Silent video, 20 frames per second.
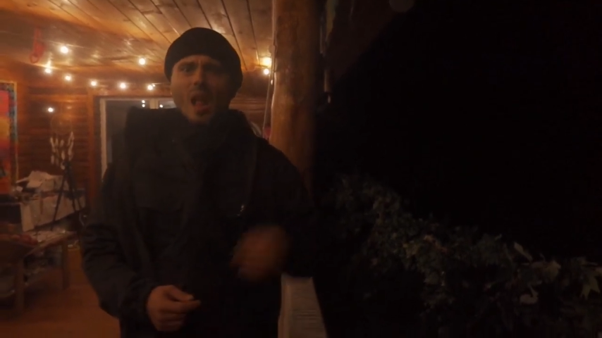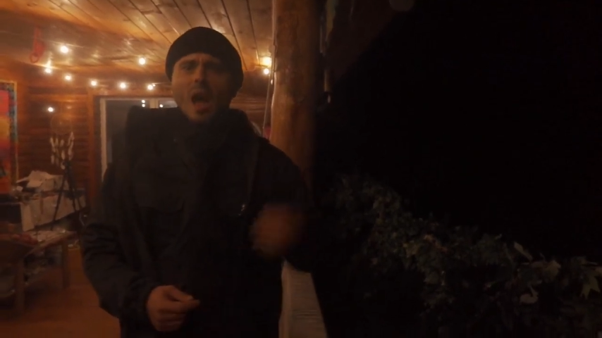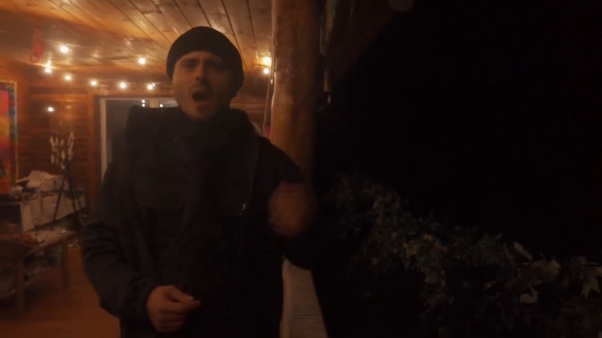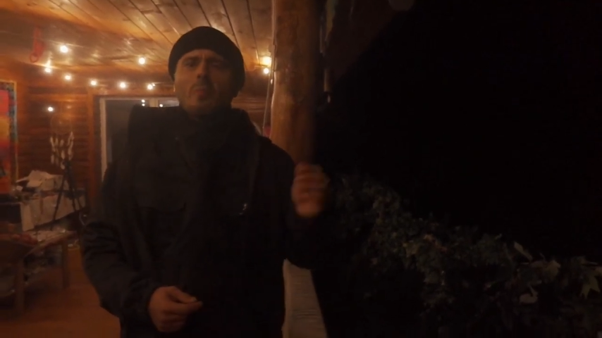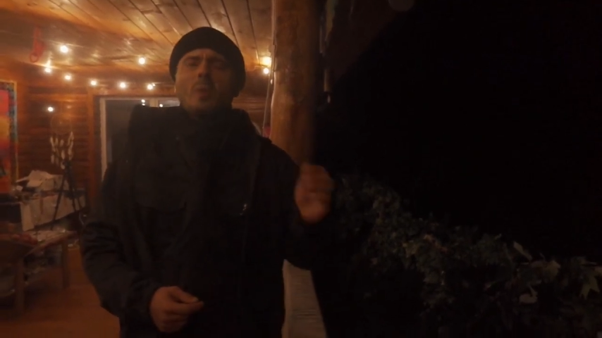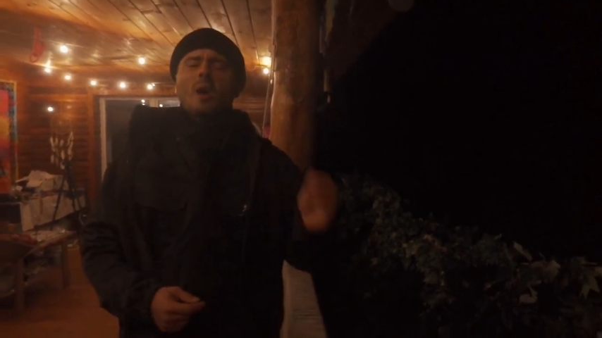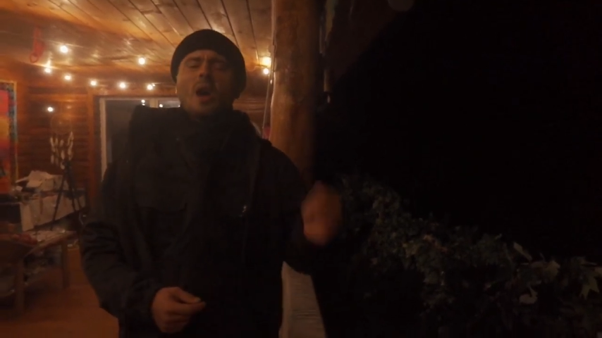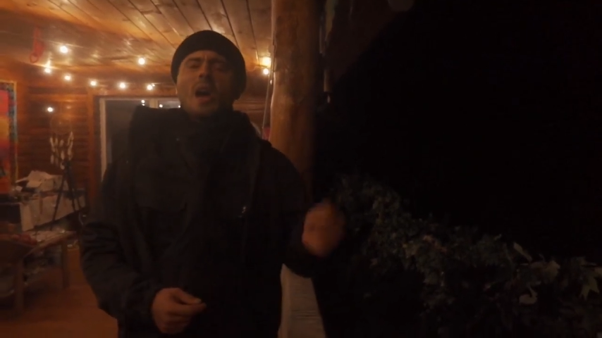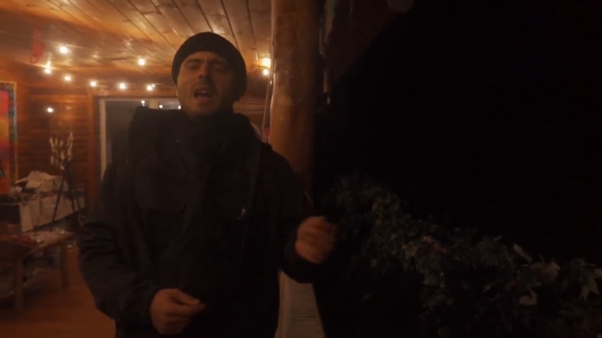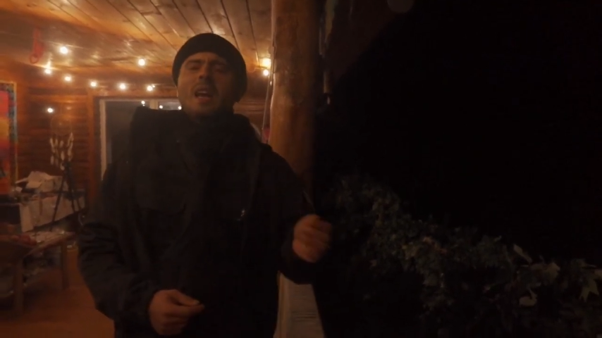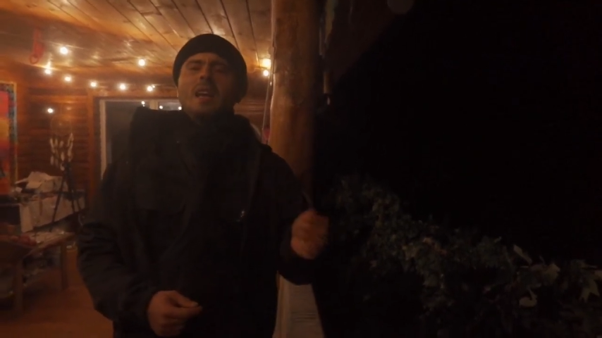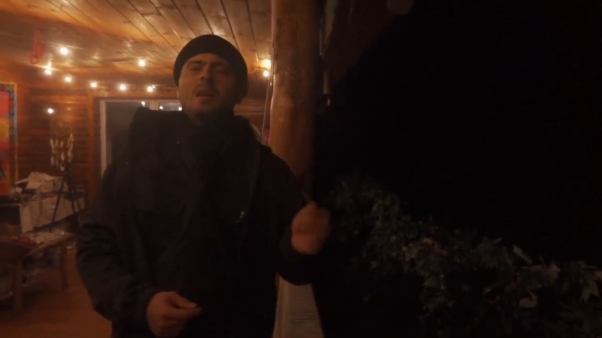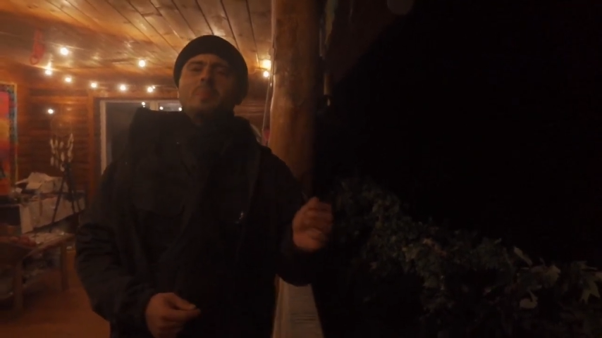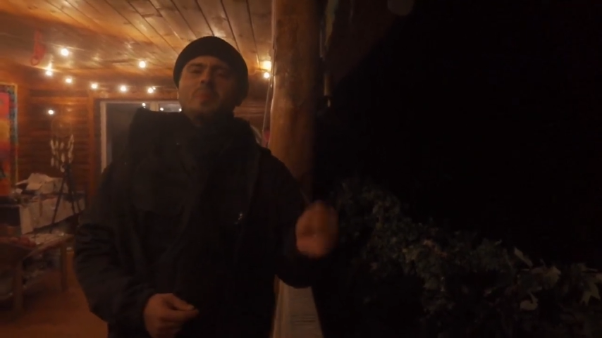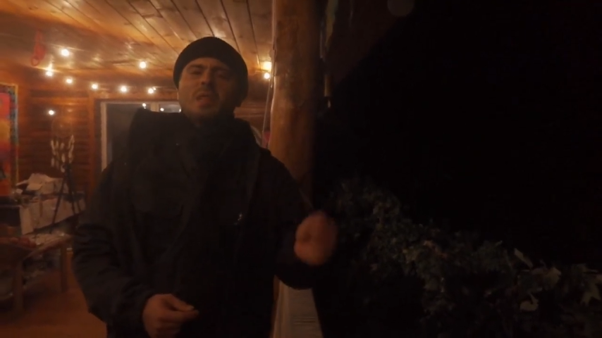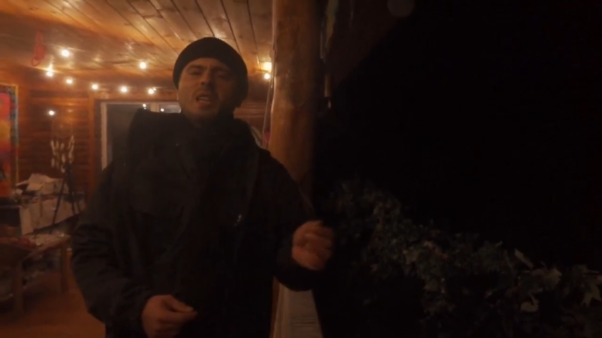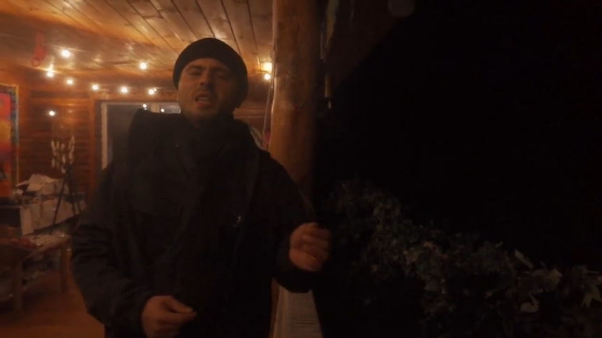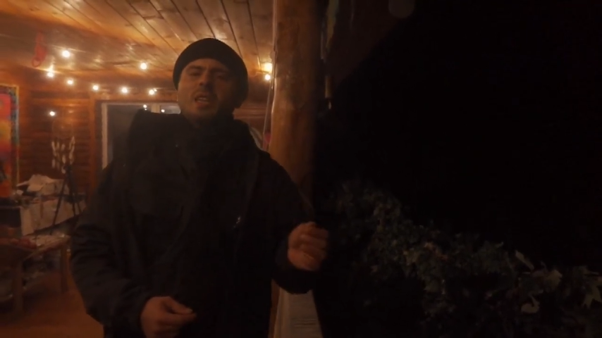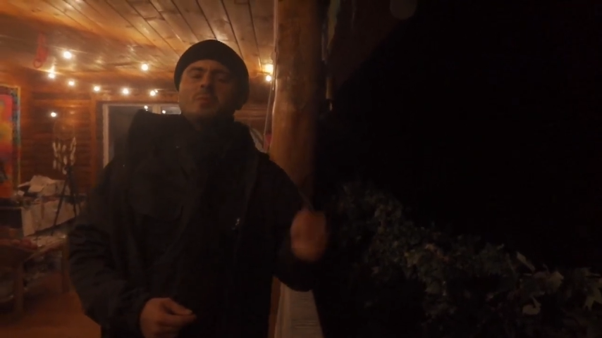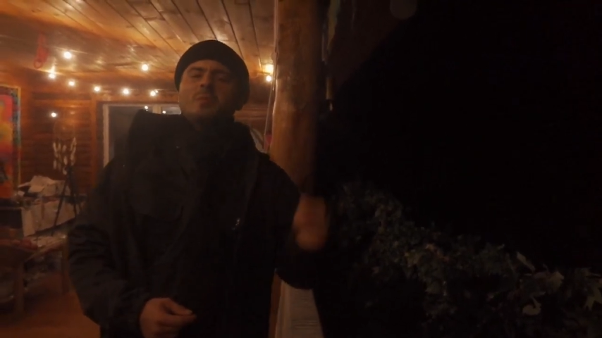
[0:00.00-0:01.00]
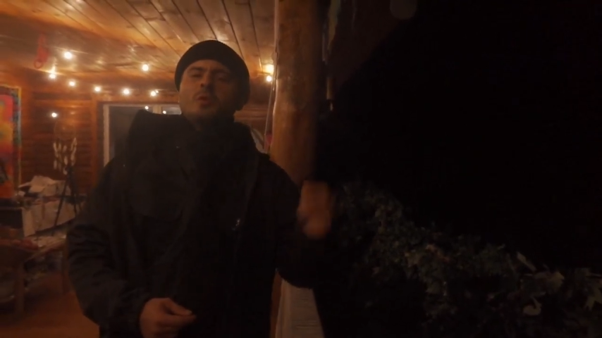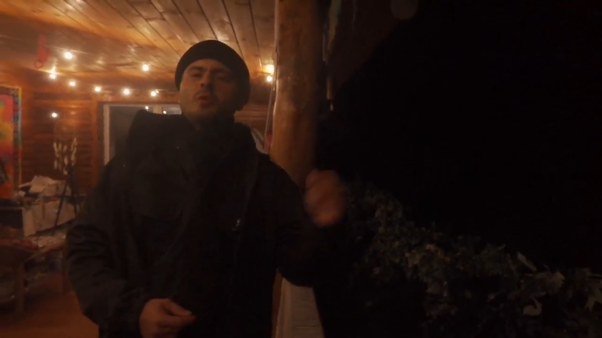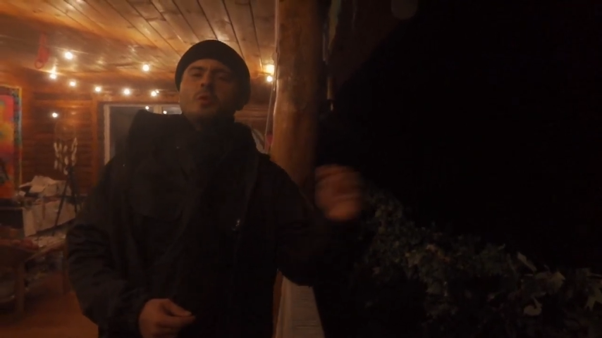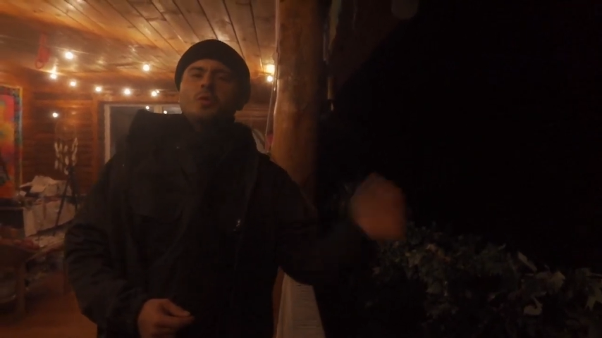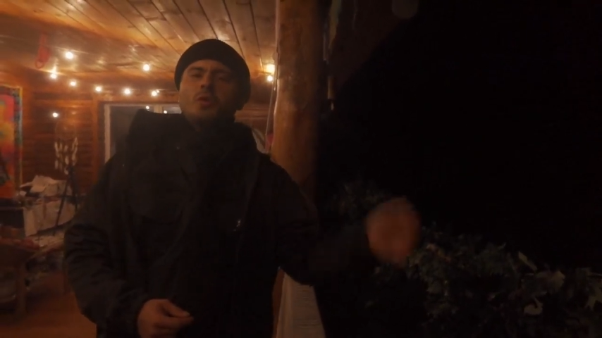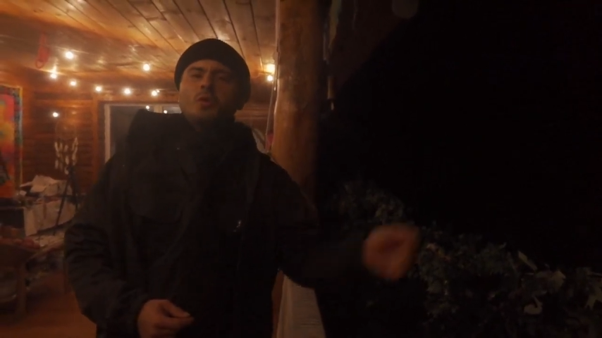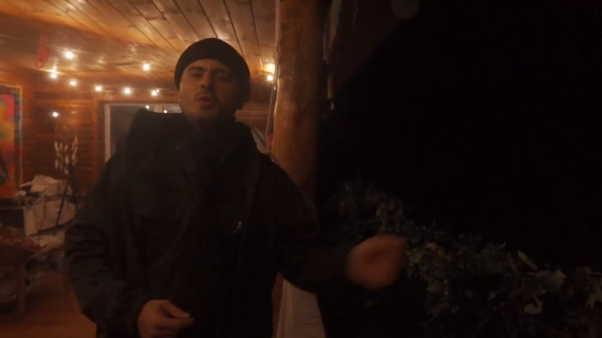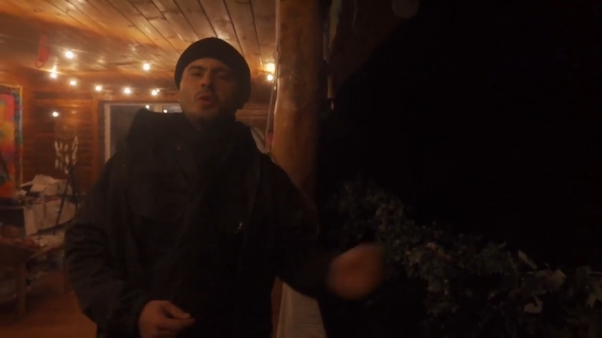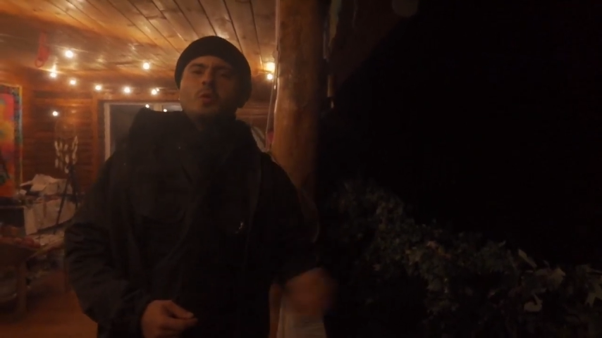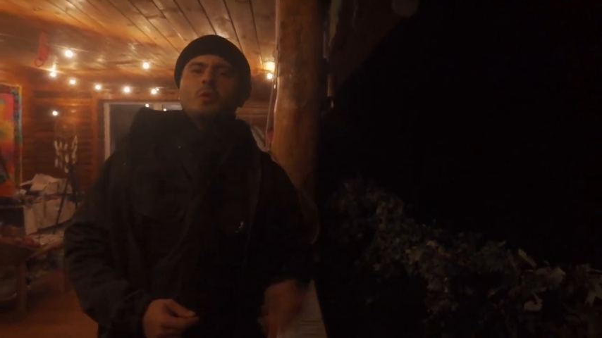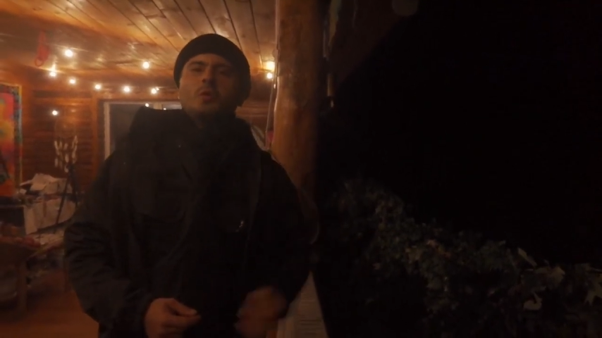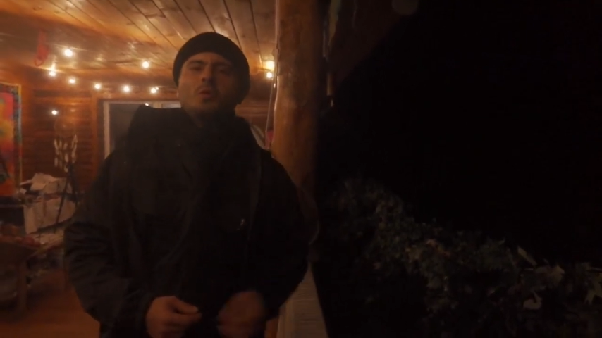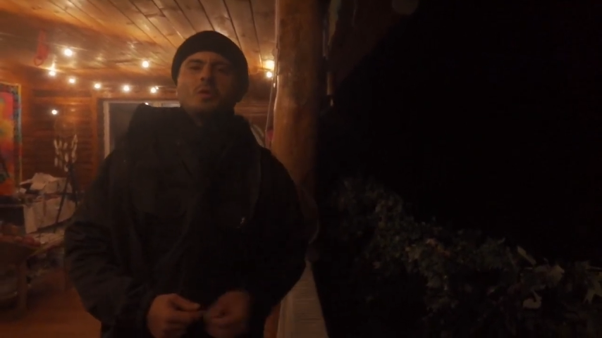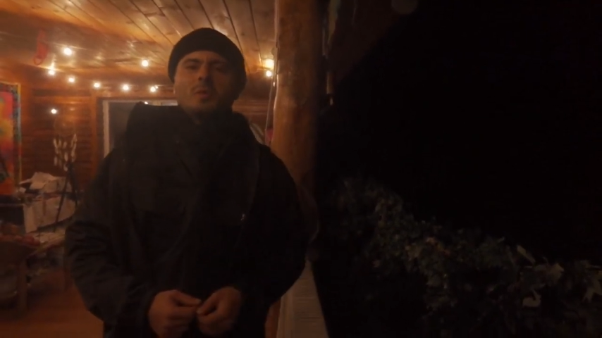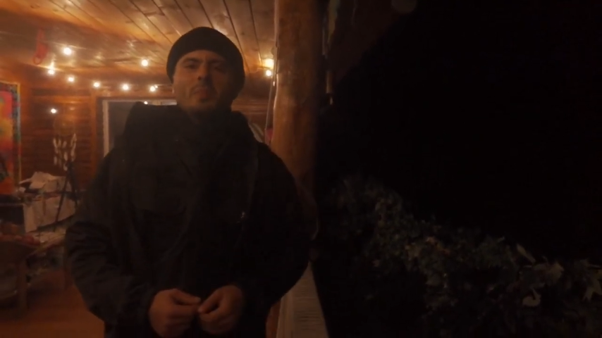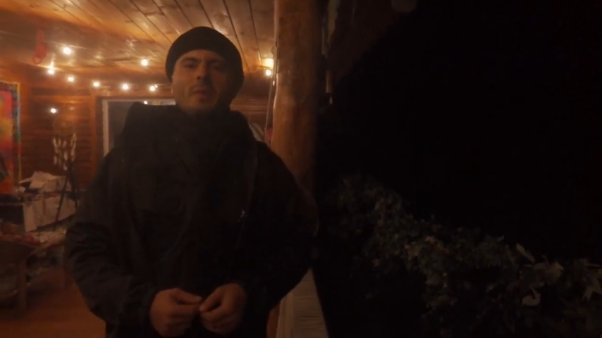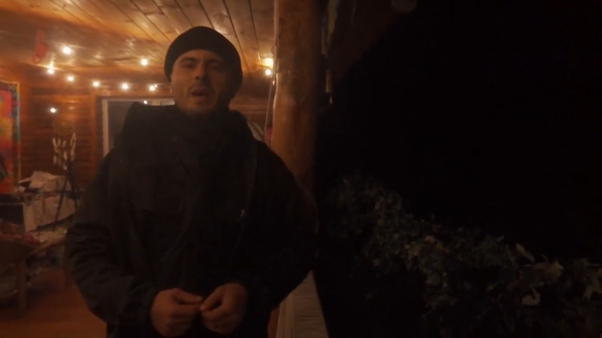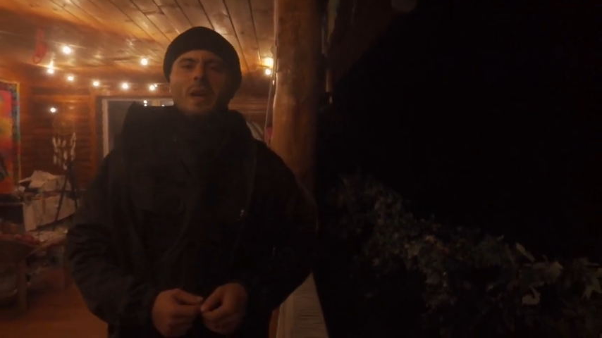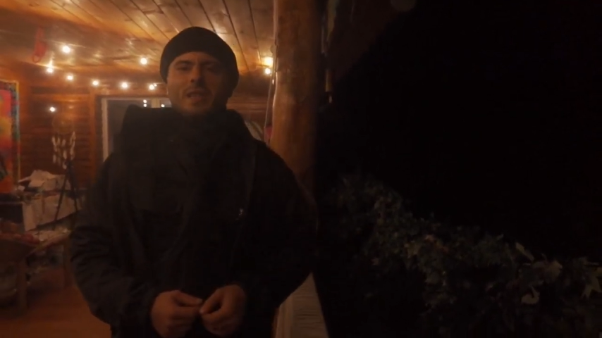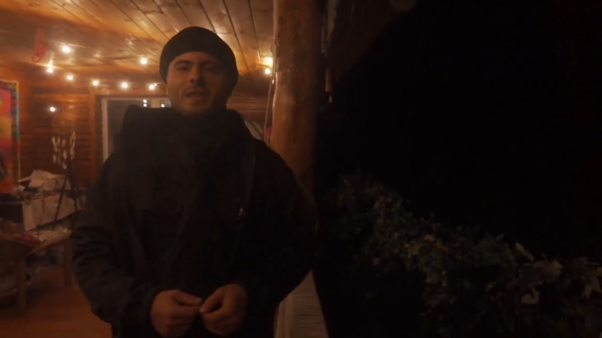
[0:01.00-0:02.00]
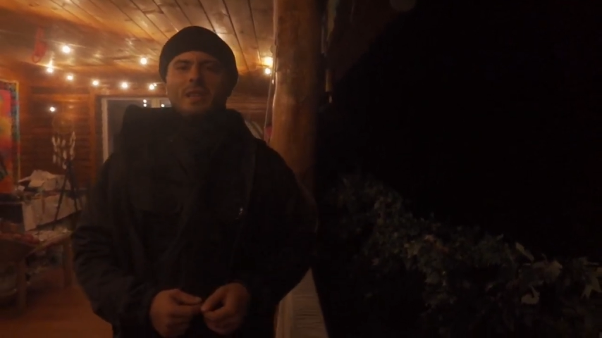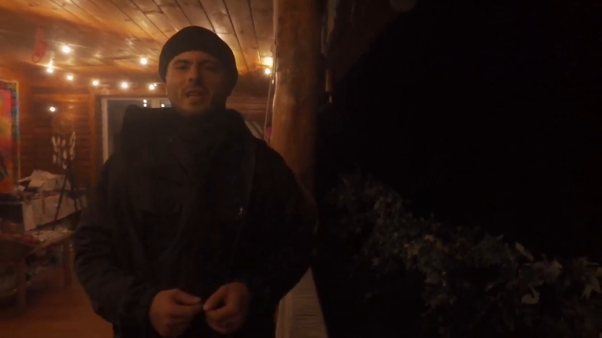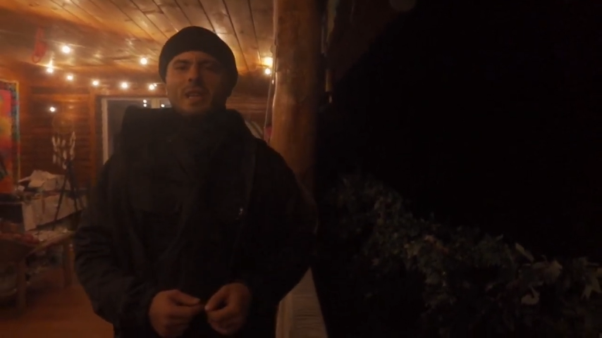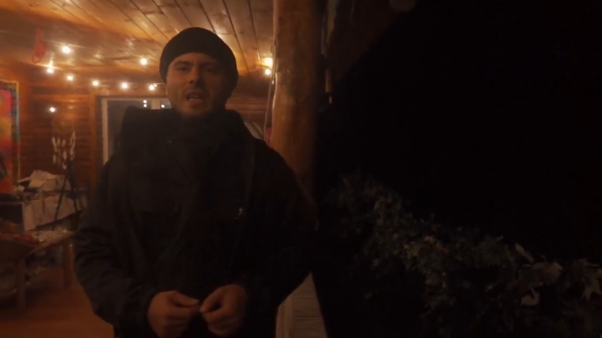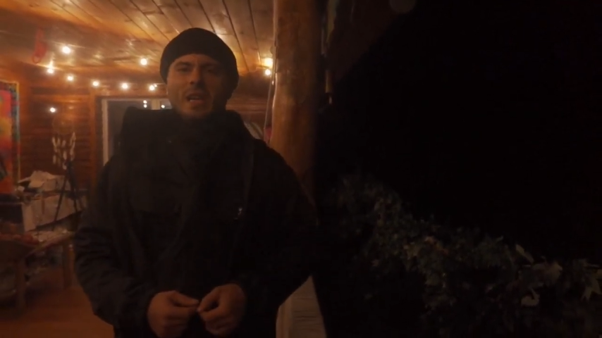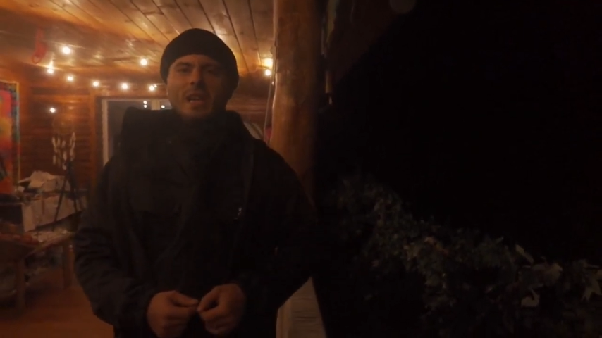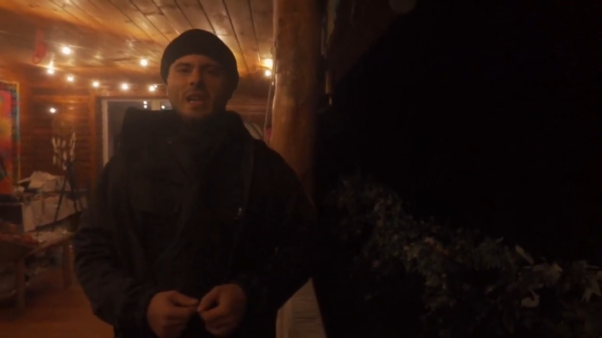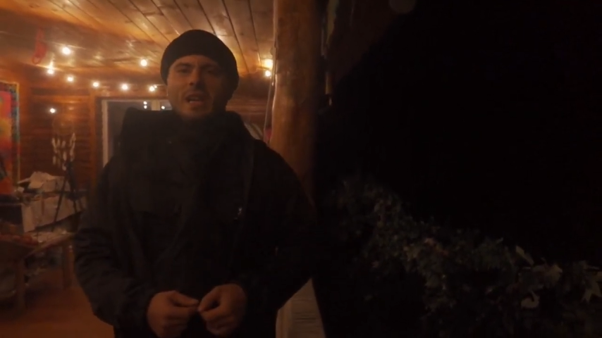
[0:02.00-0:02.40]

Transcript: Apocalypticism to Jews meant